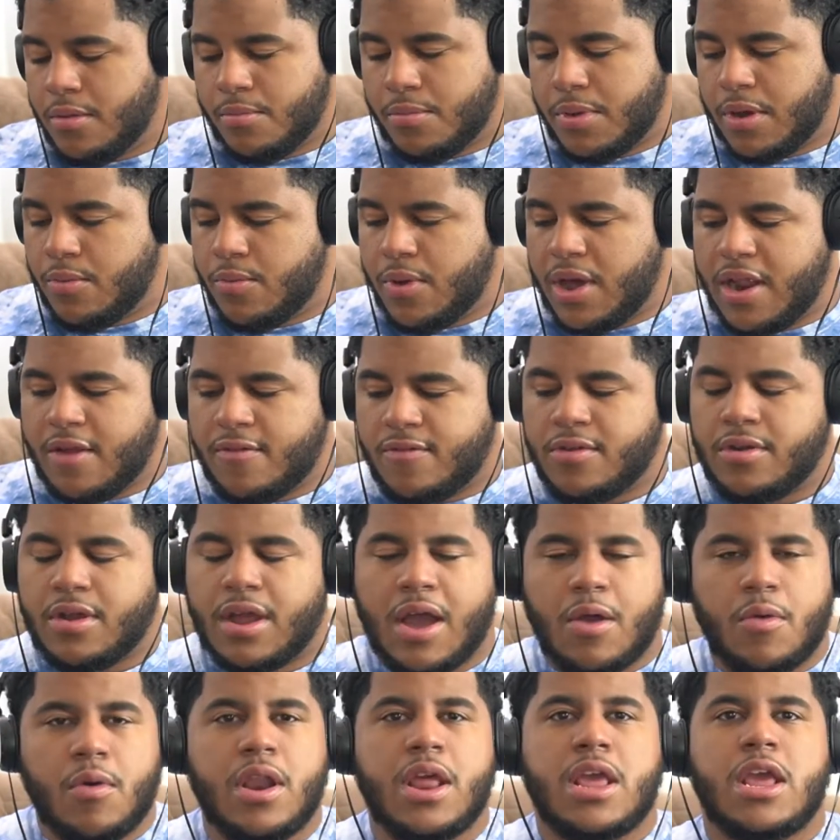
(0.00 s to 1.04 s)
But whatever,
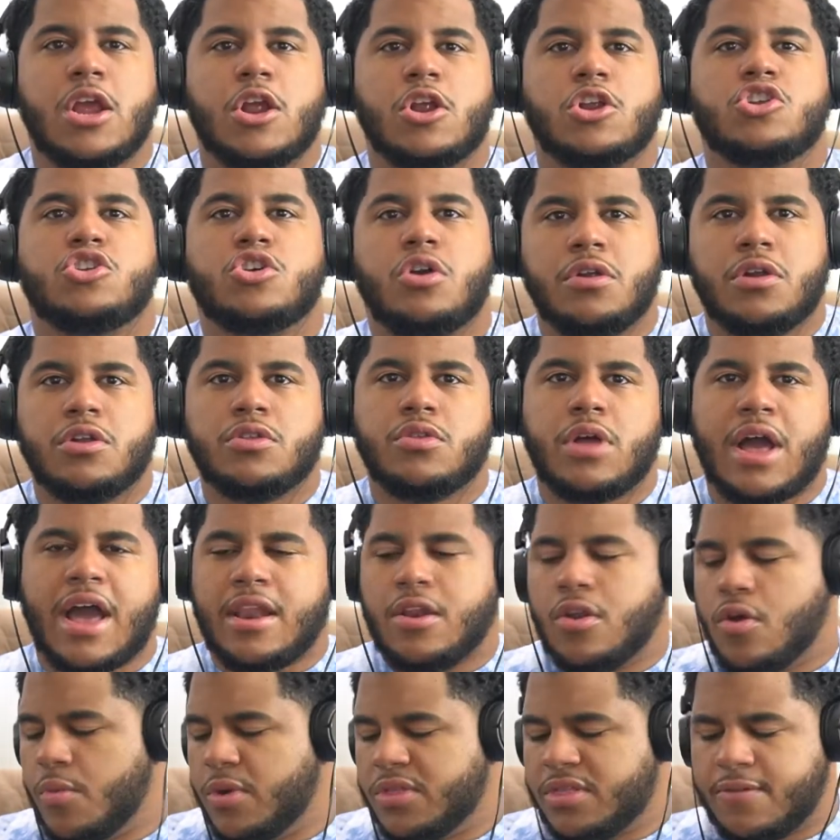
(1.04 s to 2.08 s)
I want to hear Joyner. I
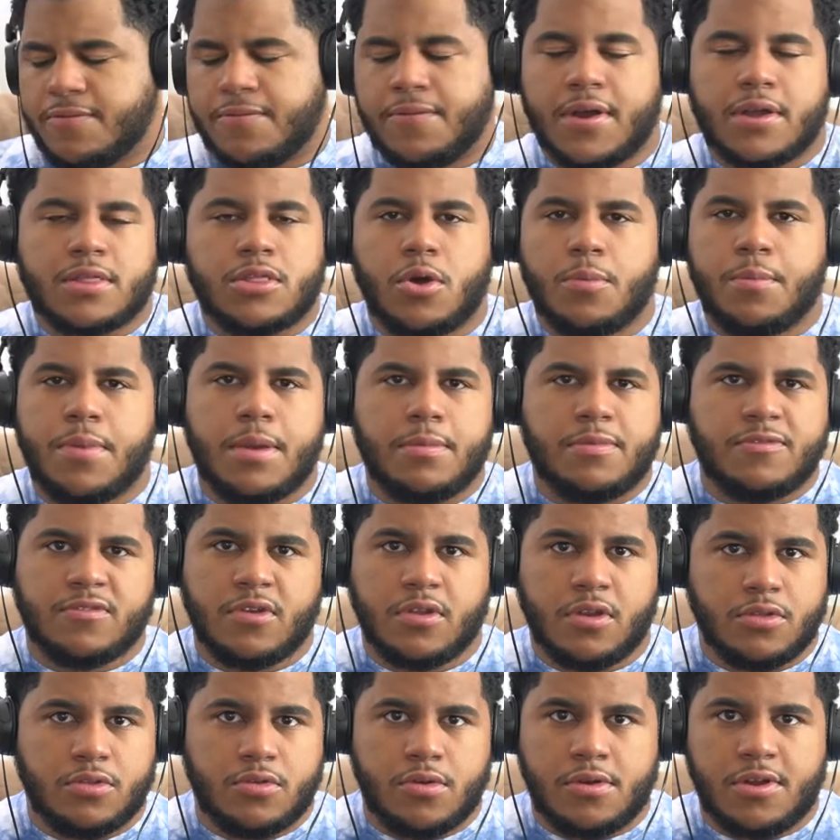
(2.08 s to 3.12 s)
know what the fuck Lil Baby's
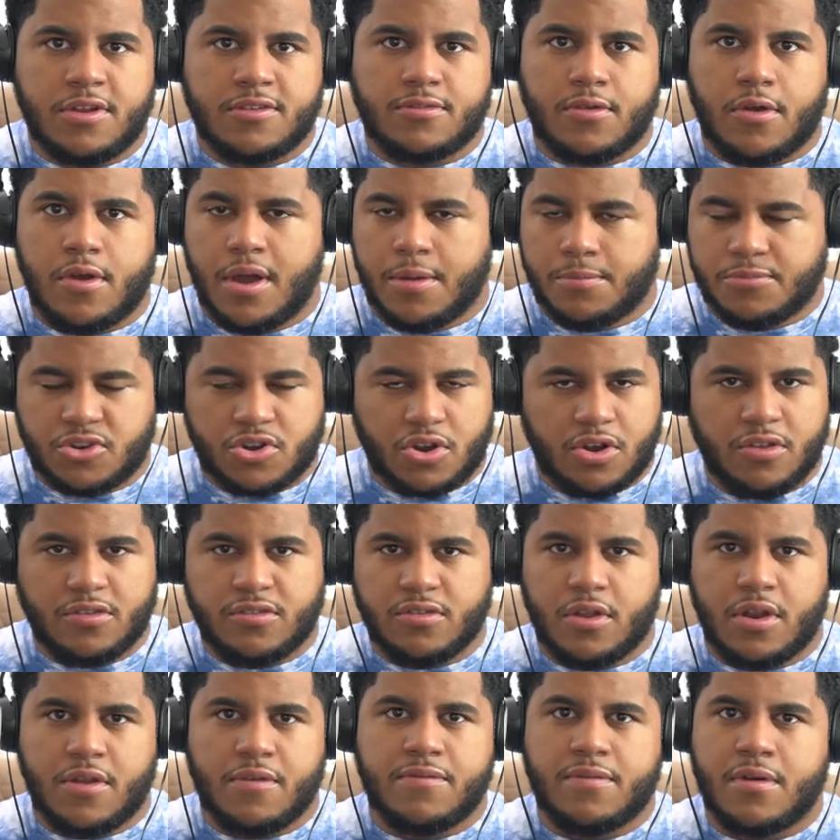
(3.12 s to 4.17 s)
gonna do in the song. I'm sure he's
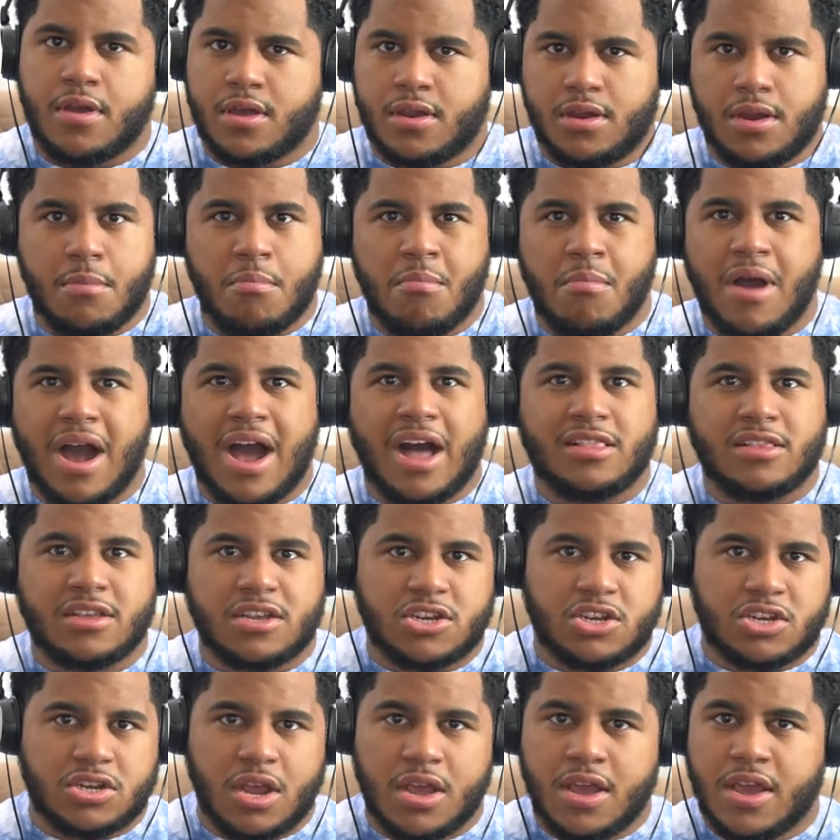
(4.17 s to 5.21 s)
gonna fucking
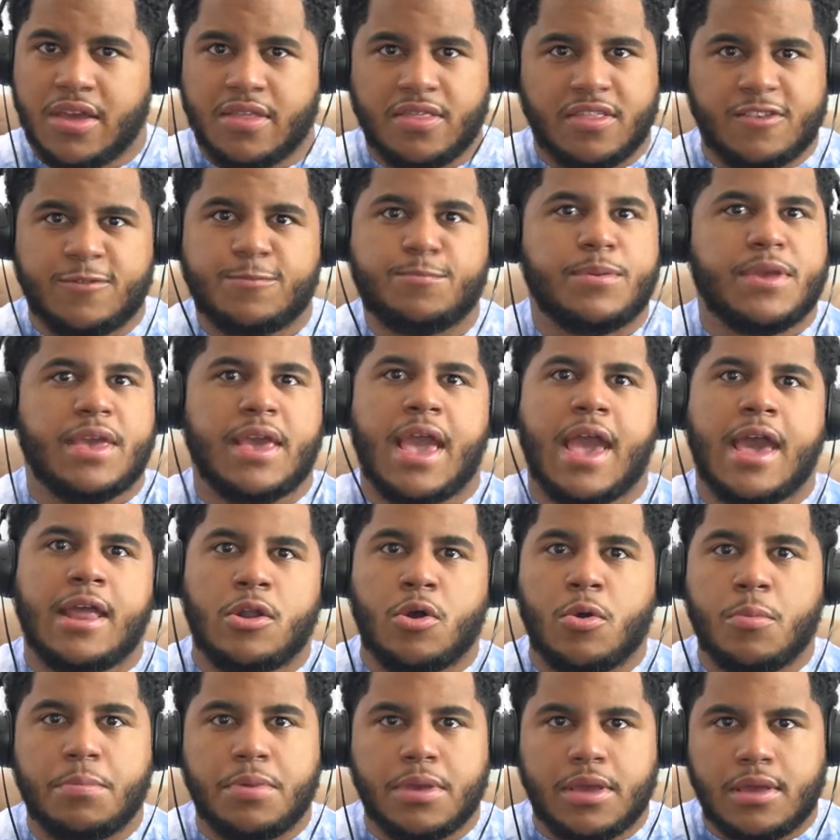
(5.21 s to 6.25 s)
demolish this
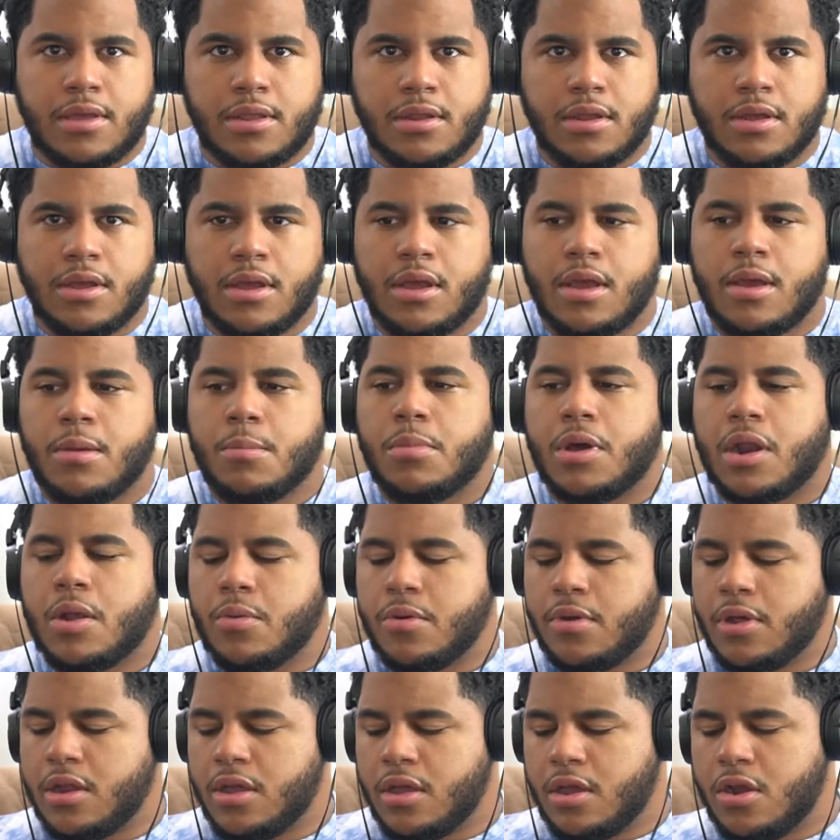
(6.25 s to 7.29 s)
piano beat. But I
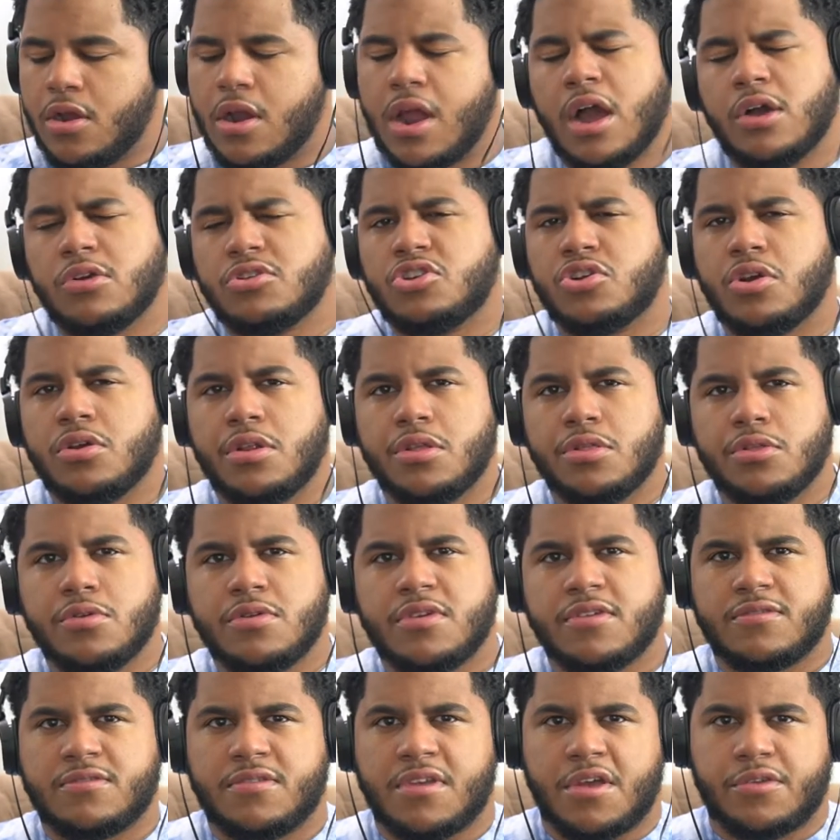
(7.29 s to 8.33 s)
want to hear how Joyner
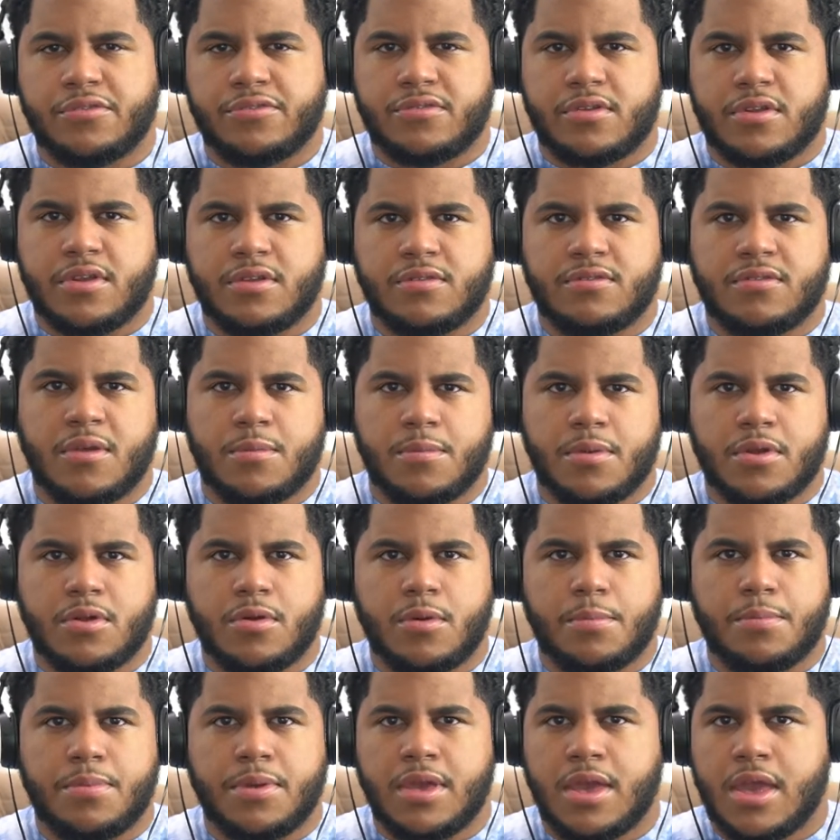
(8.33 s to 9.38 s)
Lucas sounds on a
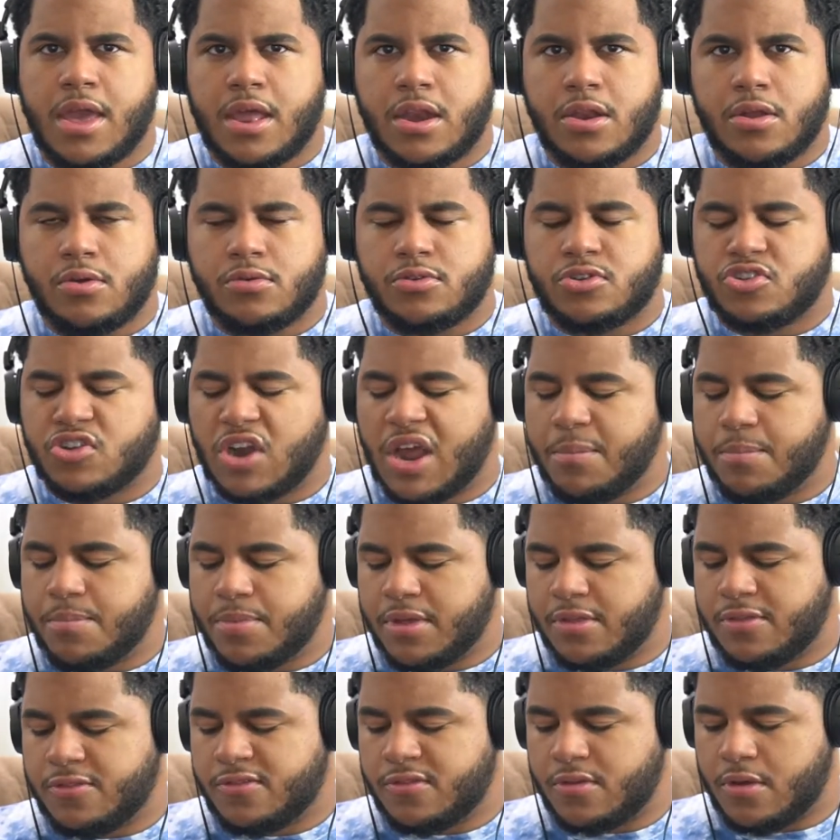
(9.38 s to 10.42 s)
typical piano trap
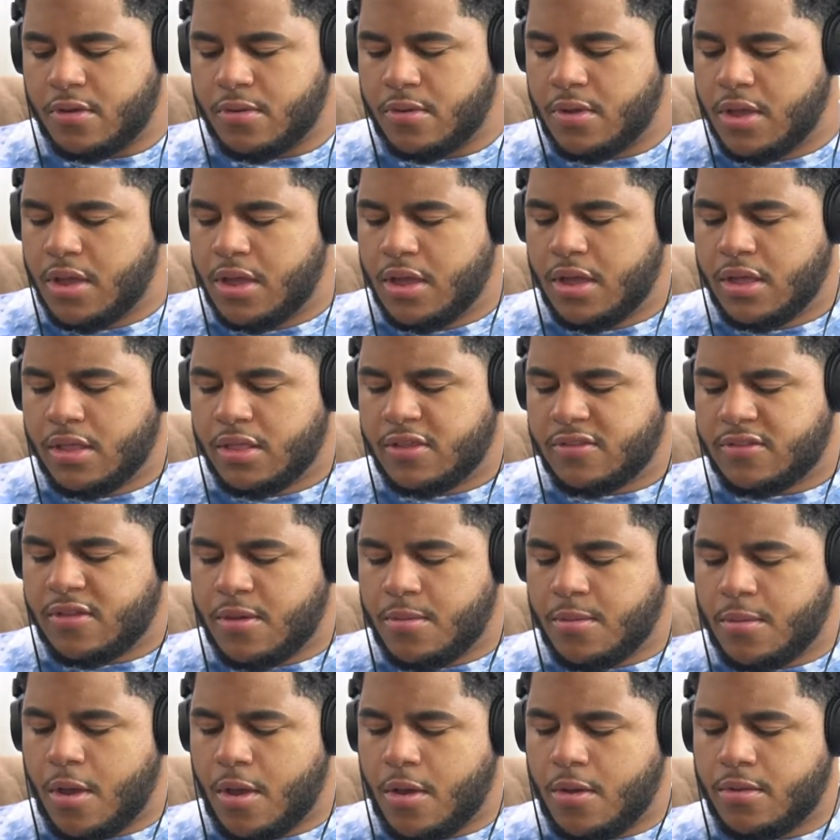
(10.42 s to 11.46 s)
beat, so let's
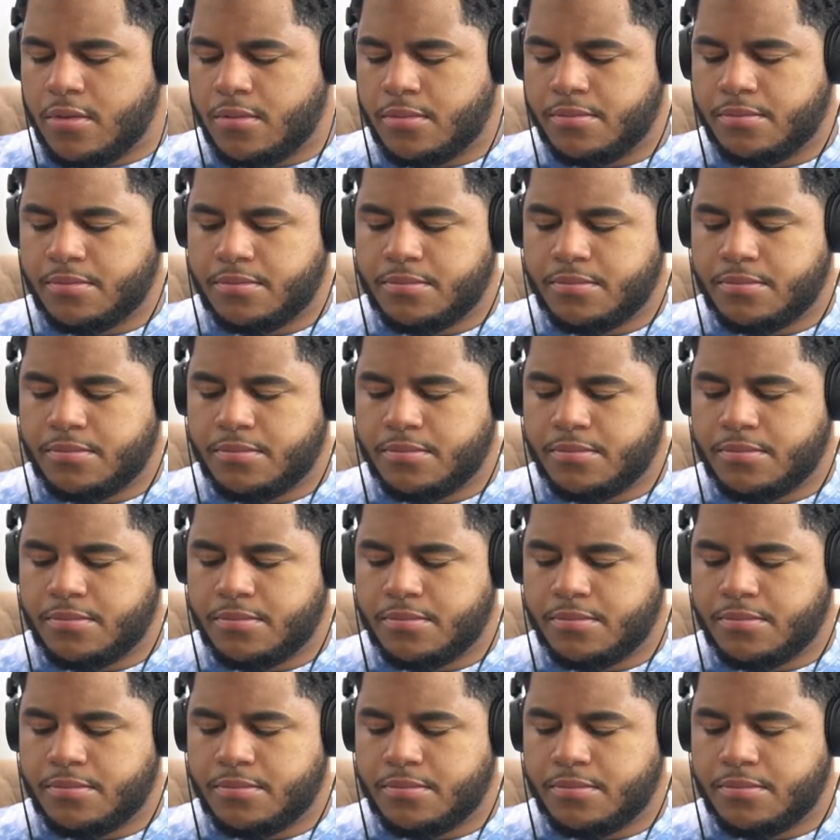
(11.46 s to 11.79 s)
keep going.